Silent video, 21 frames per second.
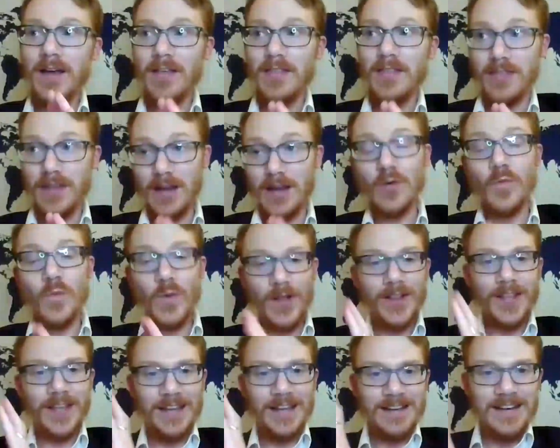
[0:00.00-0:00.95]
their
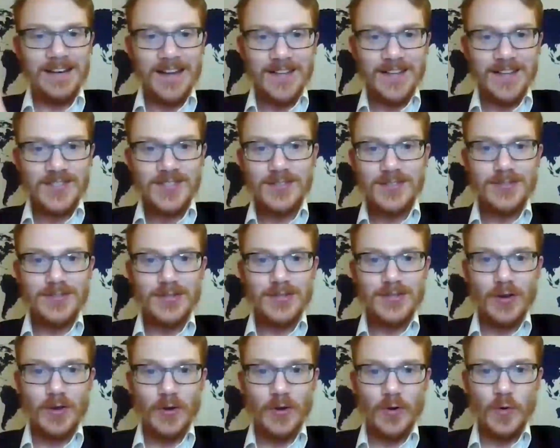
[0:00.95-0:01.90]
willingness
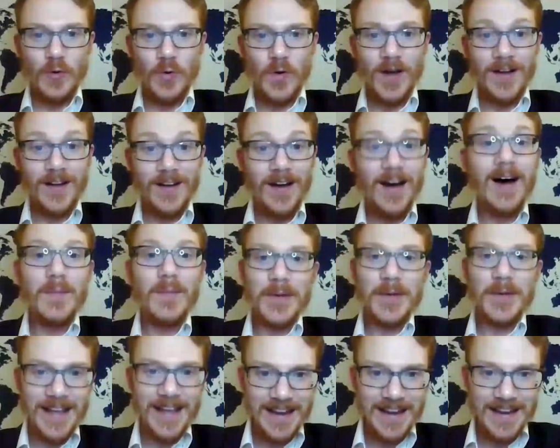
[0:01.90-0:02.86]
to
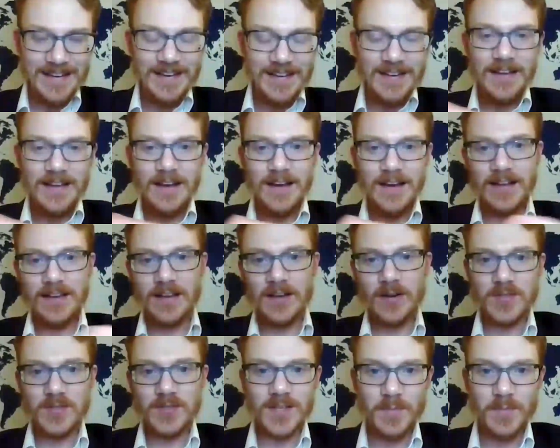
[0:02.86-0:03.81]
accommodate,
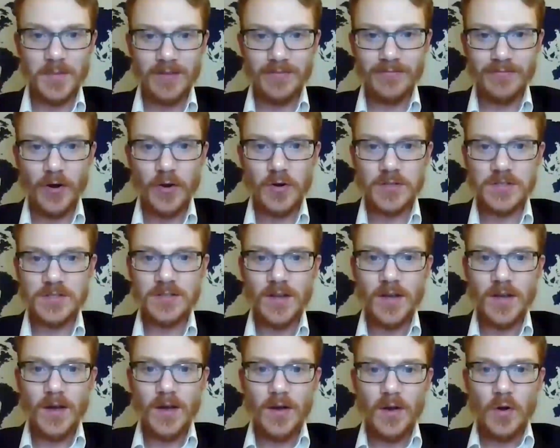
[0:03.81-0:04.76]
some of the folks
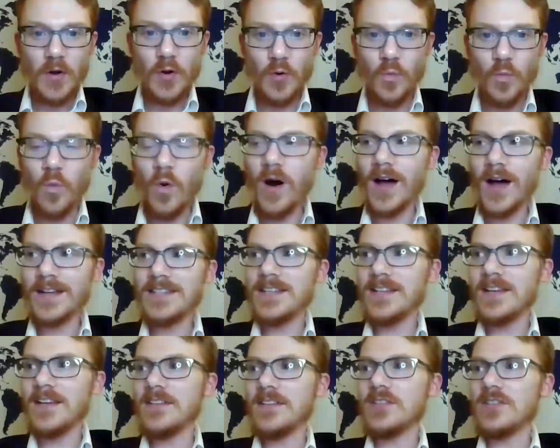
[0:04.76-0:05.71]
who
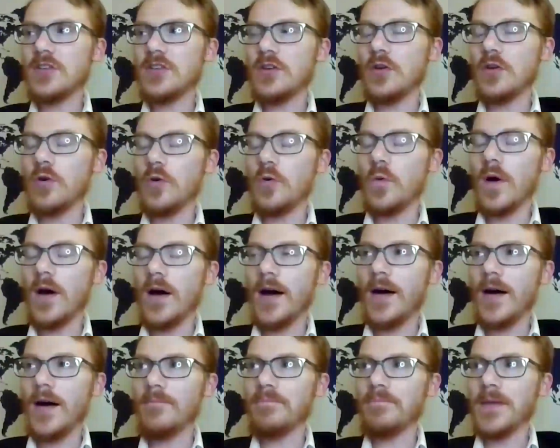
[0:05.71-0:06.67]
wanted to
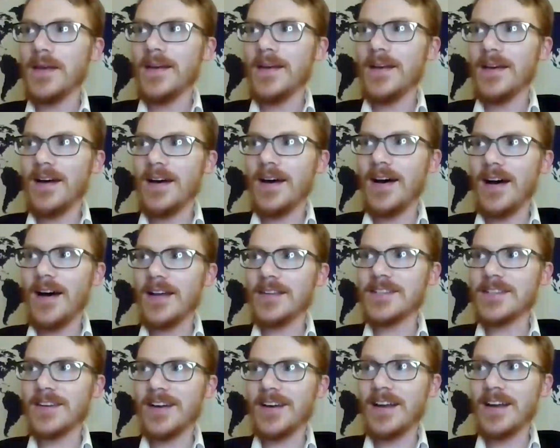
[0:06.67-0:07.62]

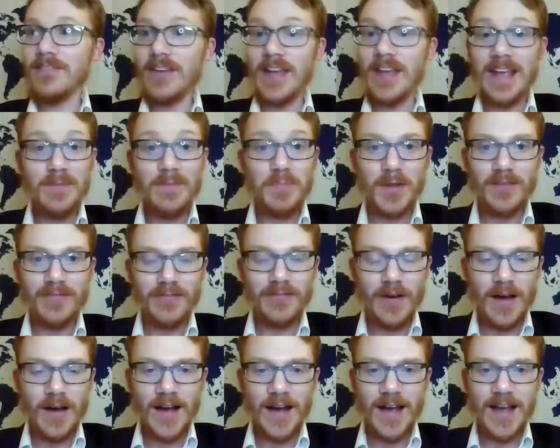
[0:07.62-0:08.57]
kind of
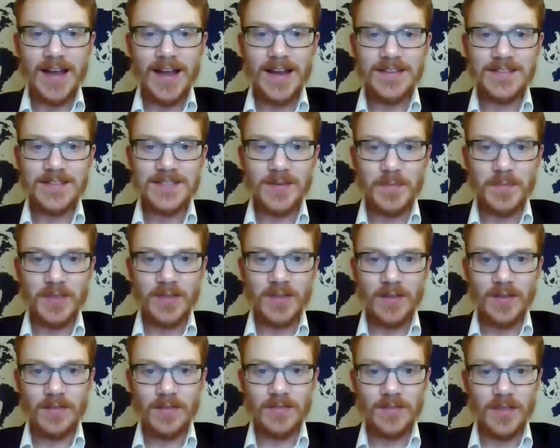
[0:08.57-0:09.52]
amplify some of
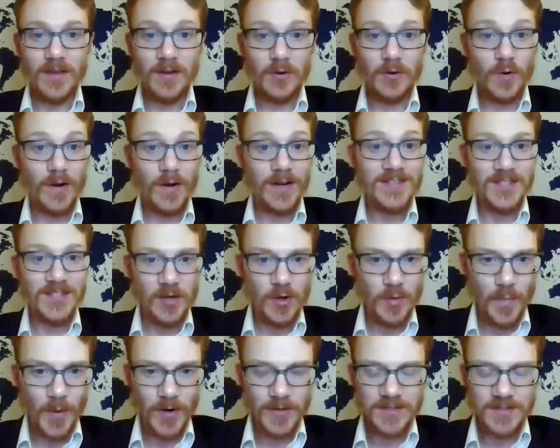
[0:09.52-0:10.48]
the
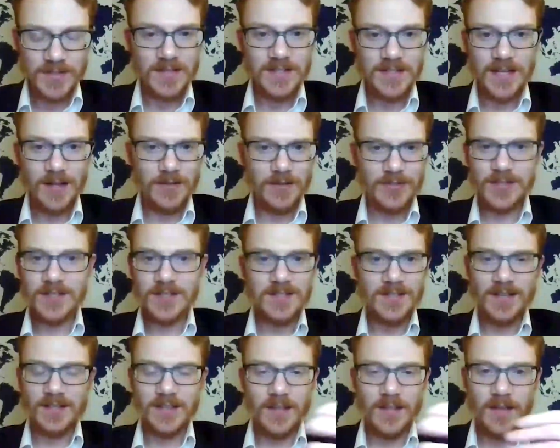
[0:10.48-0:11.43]
crazier parts of the intelligence, because
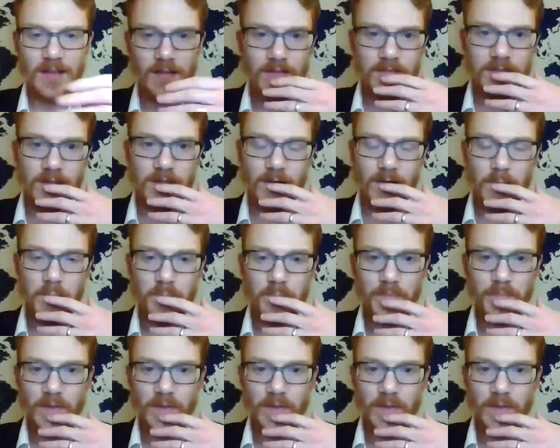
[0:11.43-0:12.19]
like the